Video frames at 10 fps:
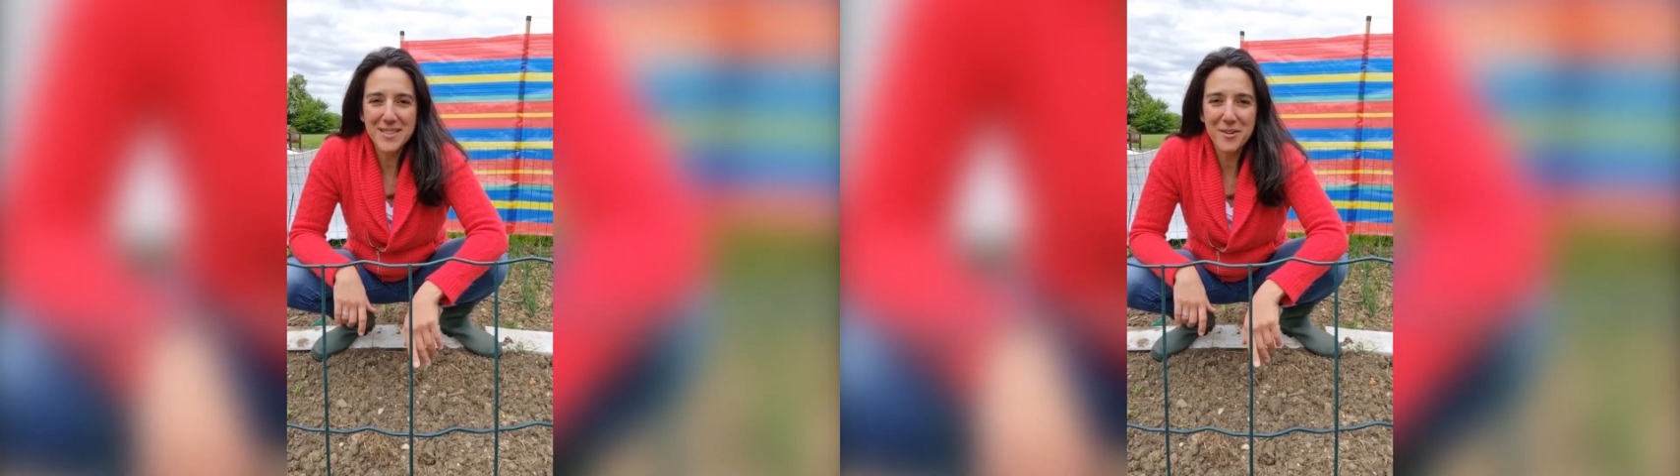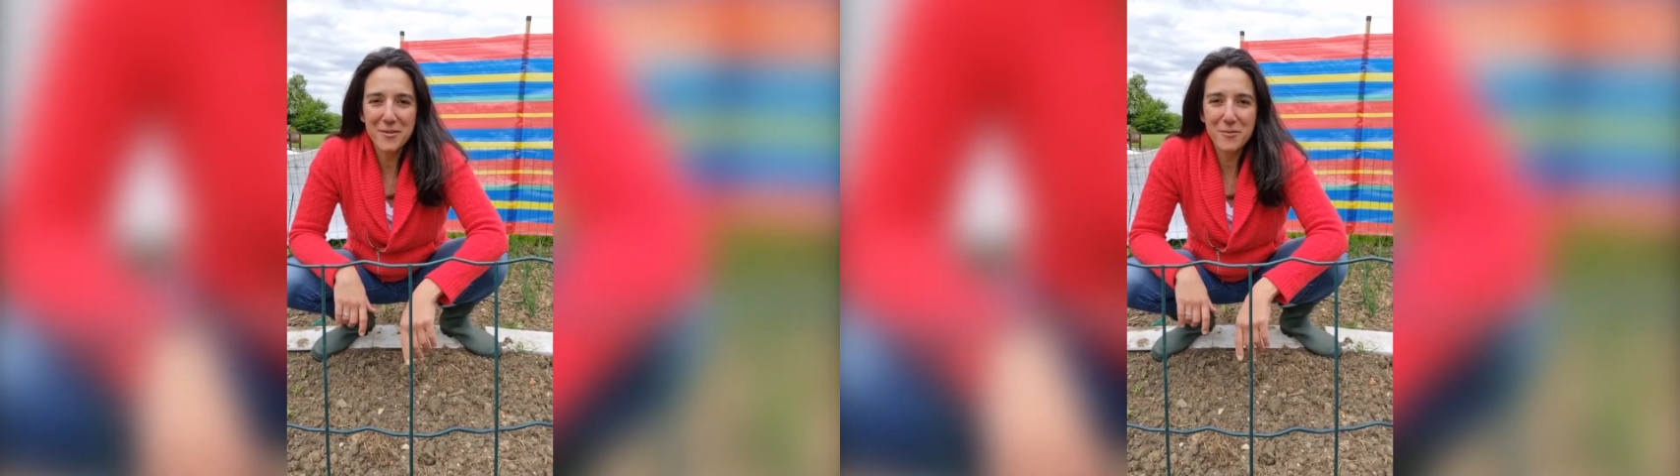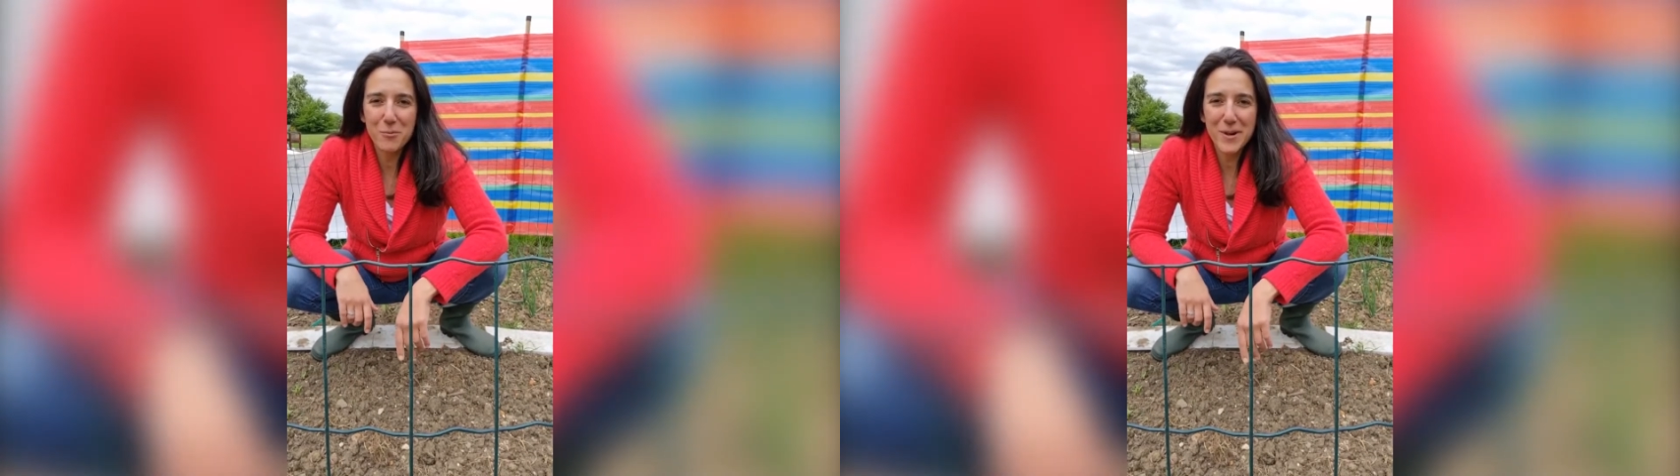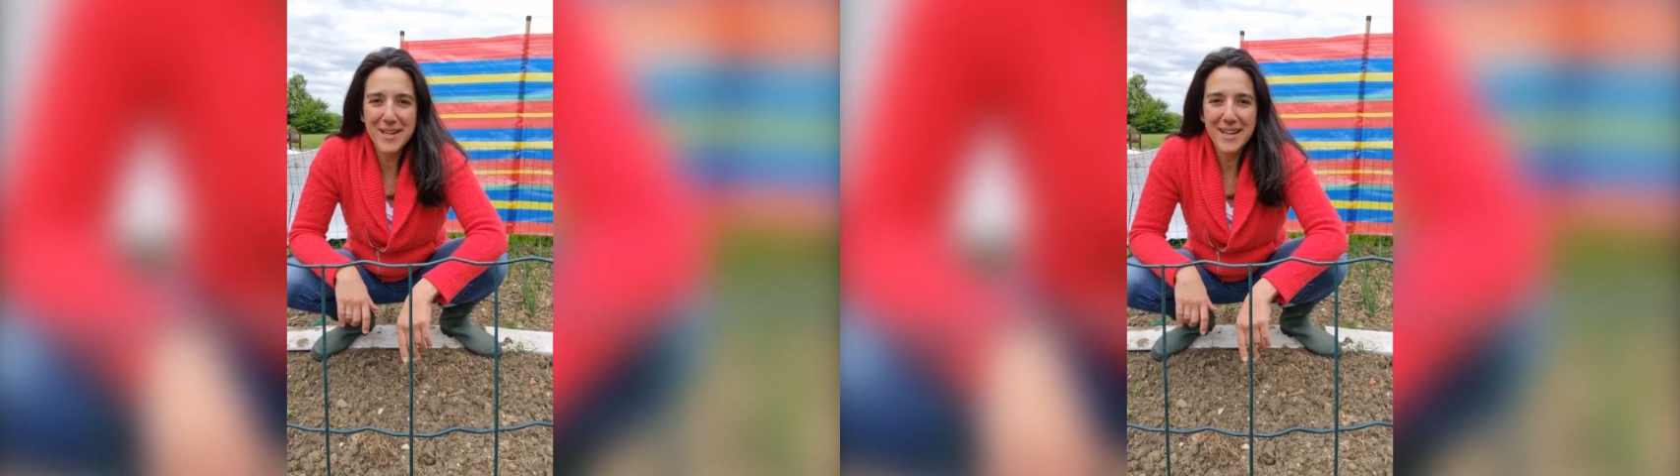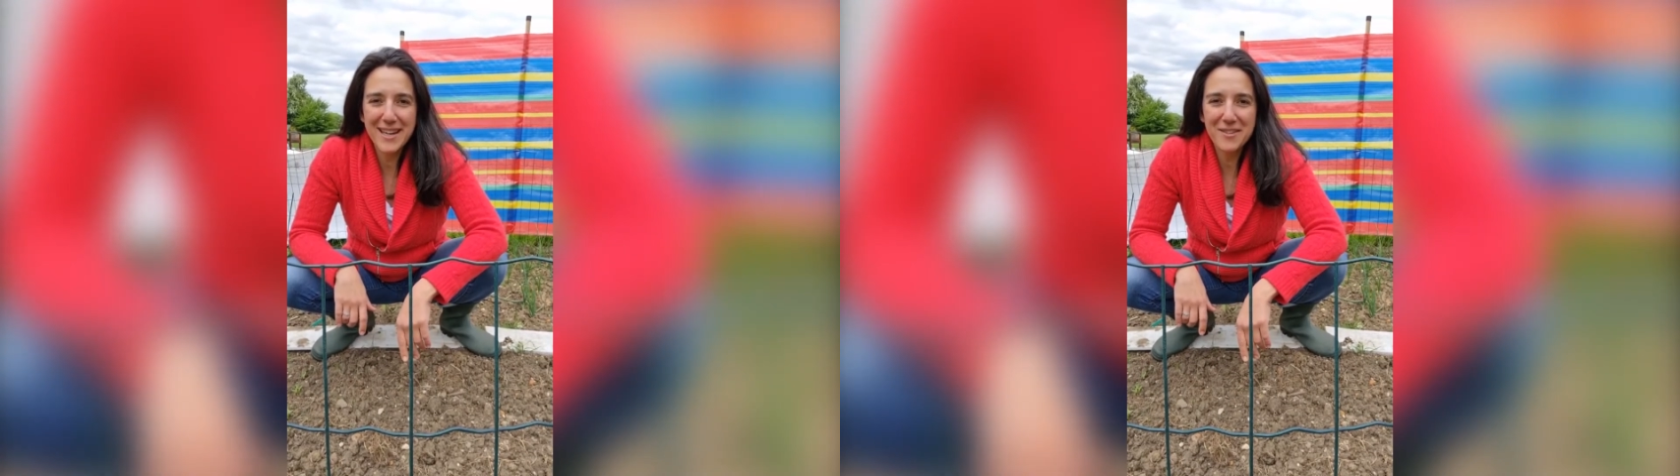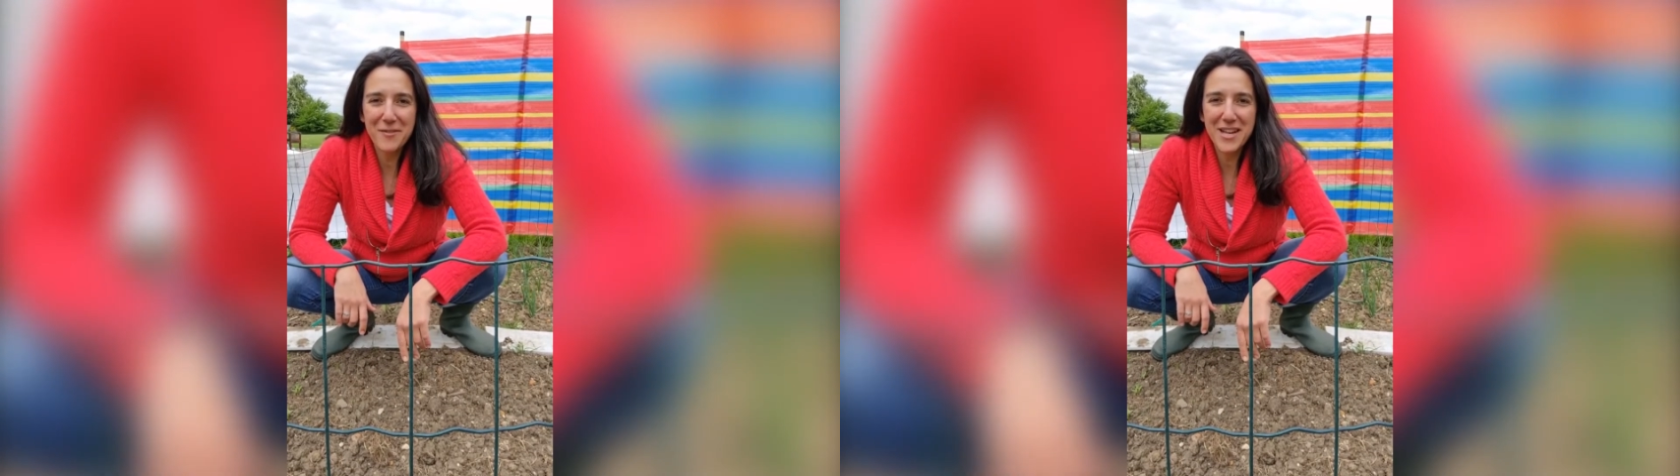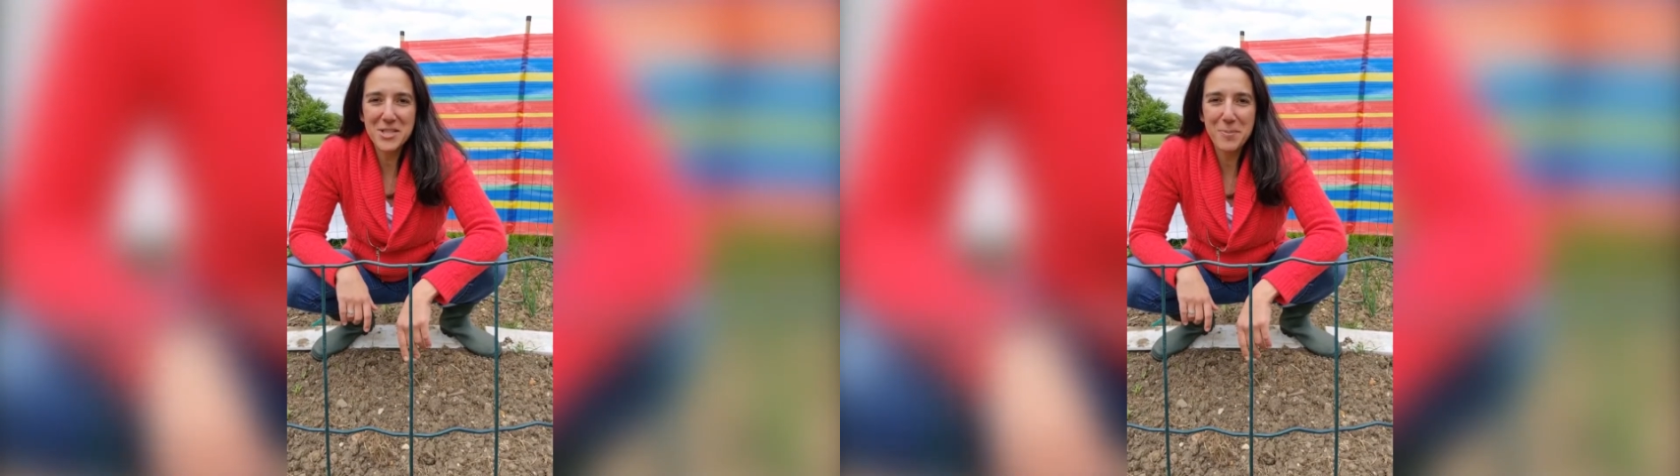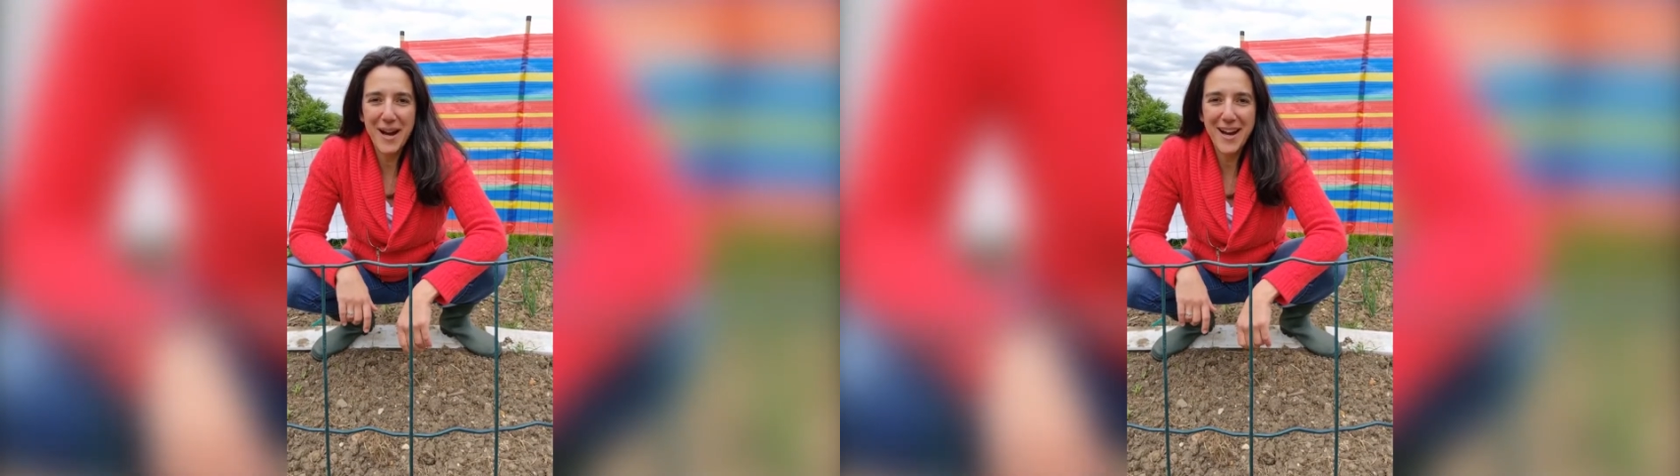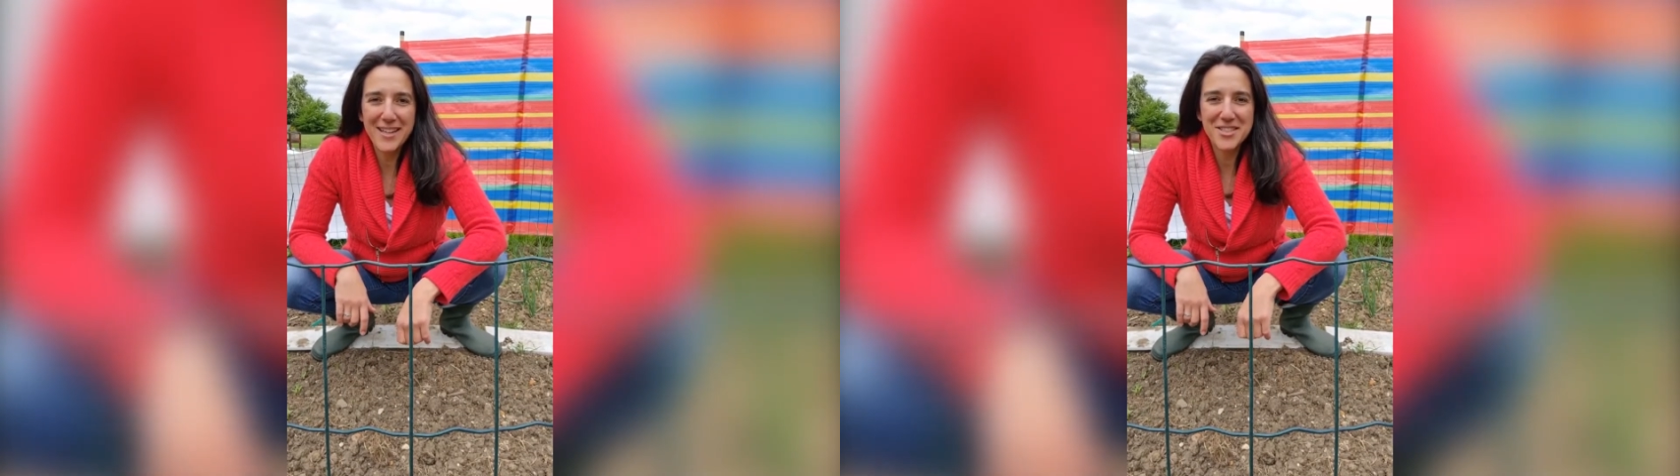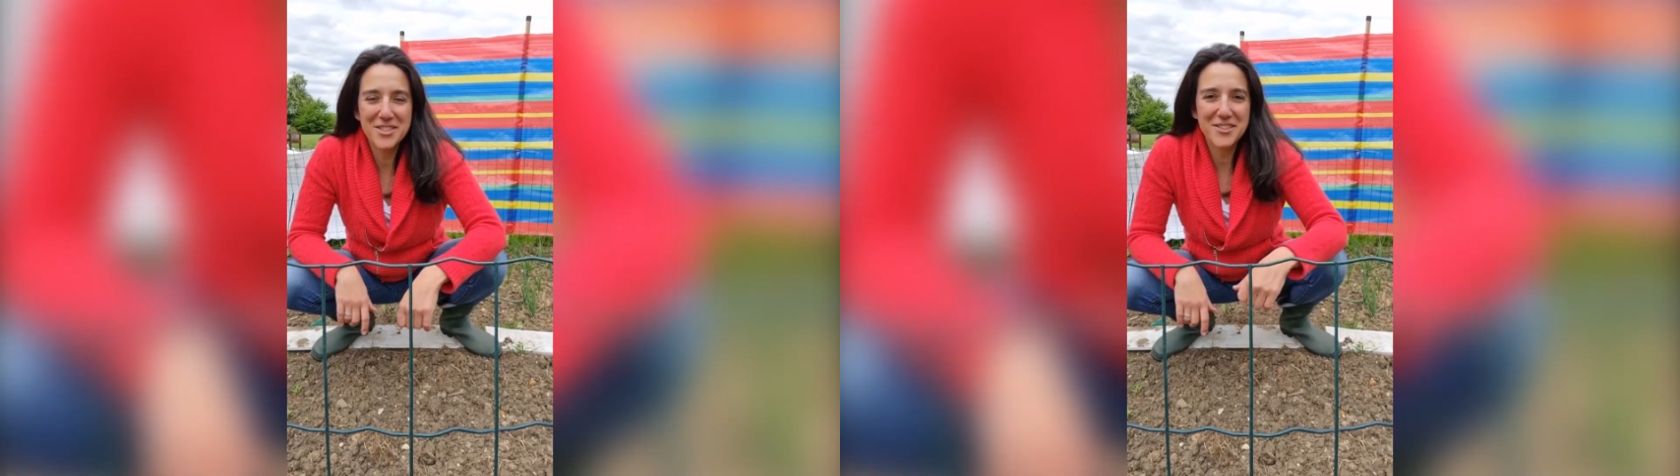of weeding in the veg
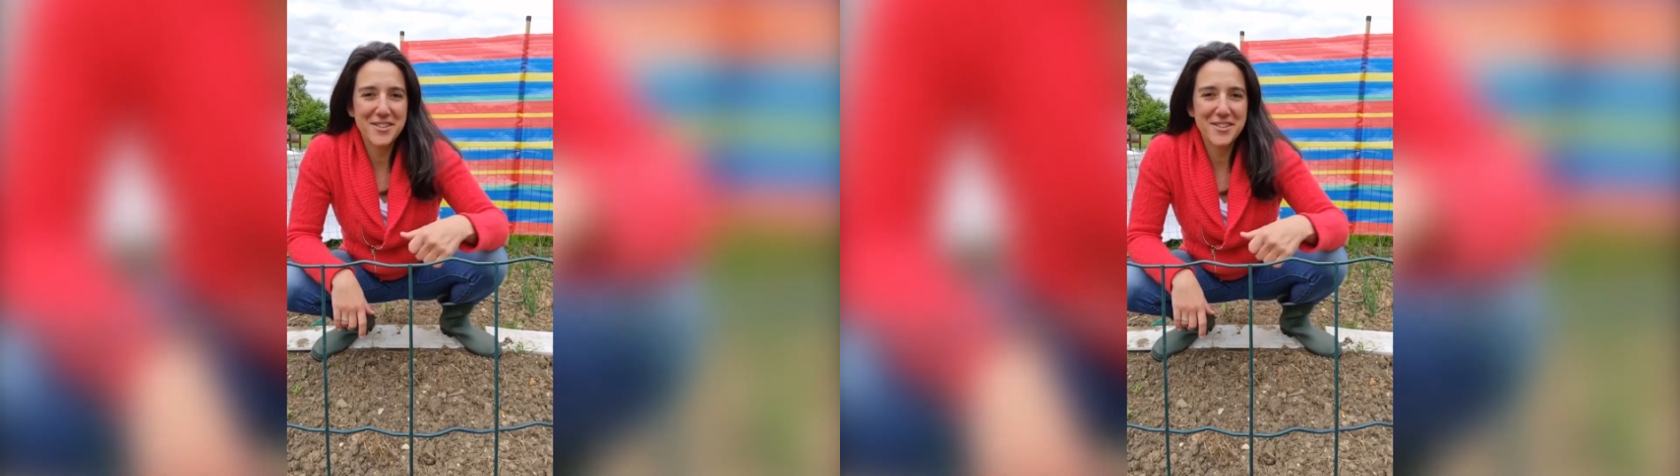patch.